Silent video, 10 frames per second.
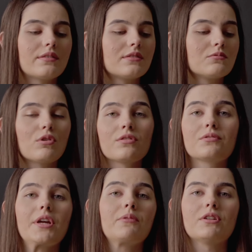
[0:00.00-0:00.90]
are
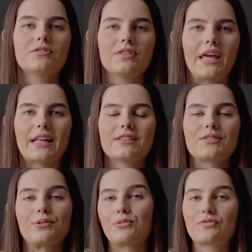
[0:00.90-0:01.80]
wondering what to get,
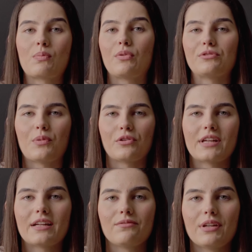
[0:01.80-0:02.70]
so you stumbled upon
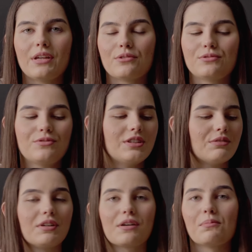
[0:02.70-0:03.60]
that video to see
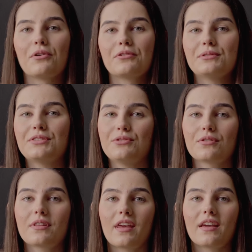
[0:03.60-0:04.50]
if the Komodo is
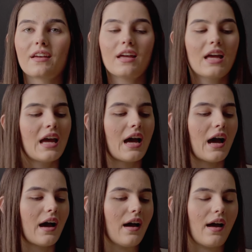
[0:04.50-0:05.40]
your thing,
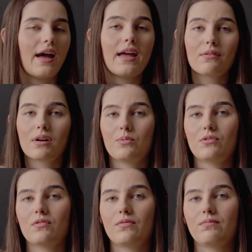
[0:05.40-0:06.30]
I have a
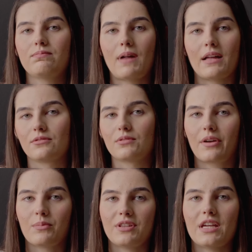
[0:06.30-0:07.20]
couple of other
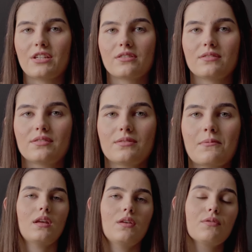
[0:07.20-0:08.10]
recommendations.
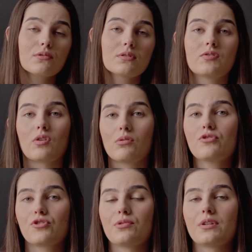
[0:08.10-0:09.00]
If you're a solo
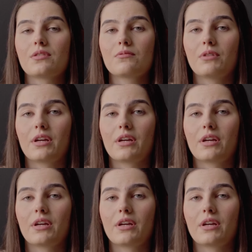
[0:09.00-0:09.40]
shooter with a